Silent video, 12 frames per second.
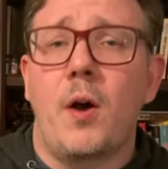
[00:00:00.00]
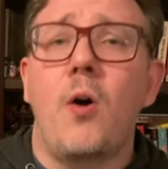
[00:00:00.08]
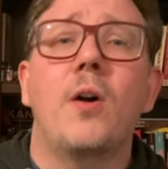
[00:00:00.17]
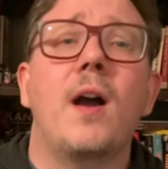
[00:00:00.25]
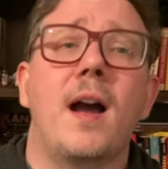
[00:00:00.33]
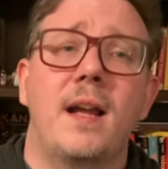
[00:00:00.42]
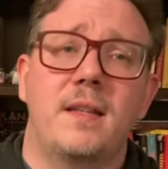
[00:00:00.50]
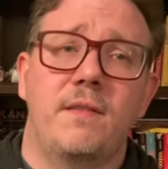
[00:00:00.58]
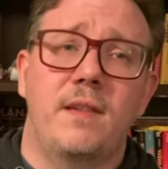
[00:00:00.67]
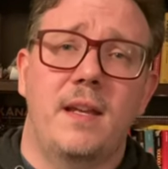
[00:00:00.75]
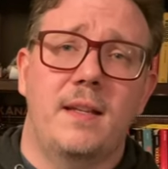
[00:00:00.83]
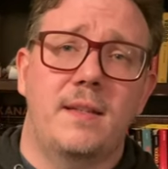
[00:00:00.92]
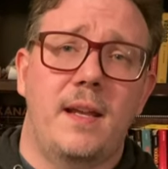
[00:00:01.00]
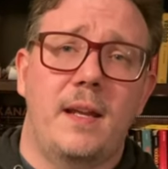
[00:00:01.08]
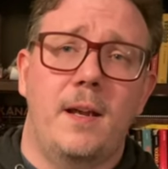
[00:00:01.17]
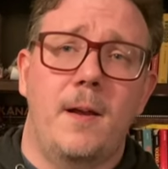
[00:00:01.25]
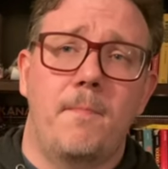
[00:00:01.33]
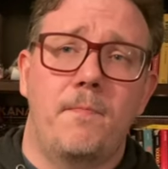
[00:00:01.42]
all kinds of things
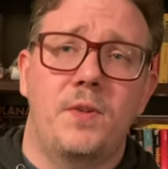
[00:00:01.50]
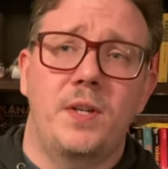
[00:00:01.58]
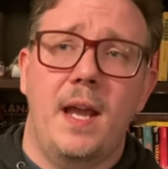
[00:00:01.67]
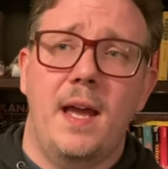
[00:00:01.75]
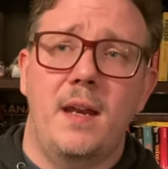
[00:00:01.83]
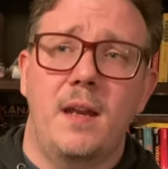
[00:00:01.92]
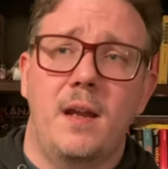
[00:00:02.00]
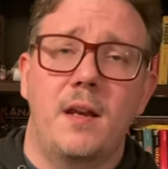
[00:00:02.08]
like um she had a,